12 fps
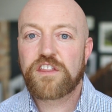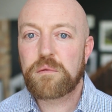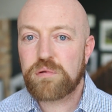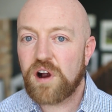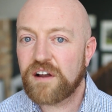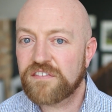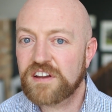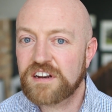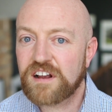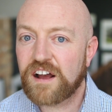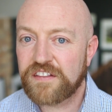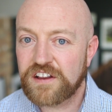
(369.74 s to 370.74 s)
The
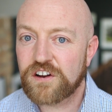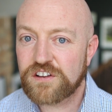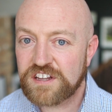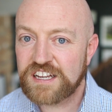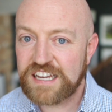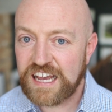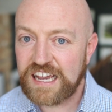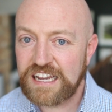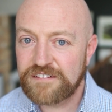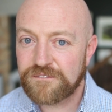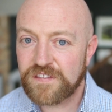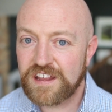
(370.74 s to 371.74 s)
prophet on the earth
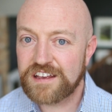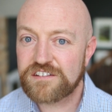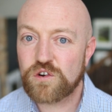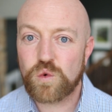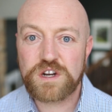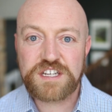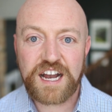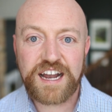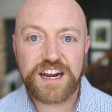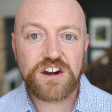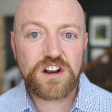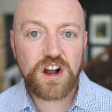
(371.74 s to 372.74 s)
today is a
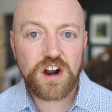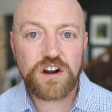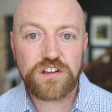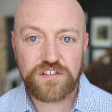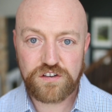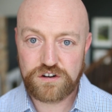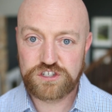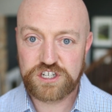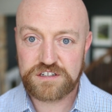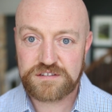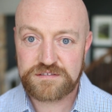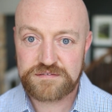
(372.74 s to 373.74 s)
retired heart surgeon.